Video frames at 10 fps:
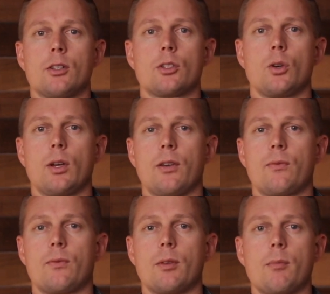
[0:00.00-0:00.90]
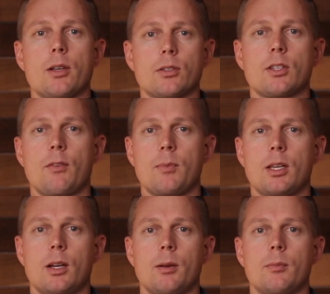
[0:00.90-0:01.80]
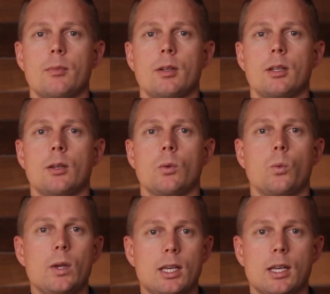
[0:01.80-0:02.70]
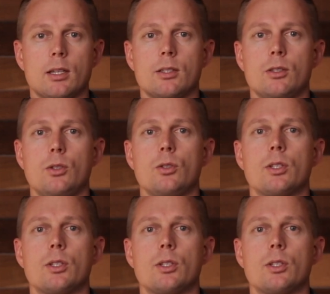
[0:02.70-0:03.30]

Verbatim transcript: So if the muscles have become weakened due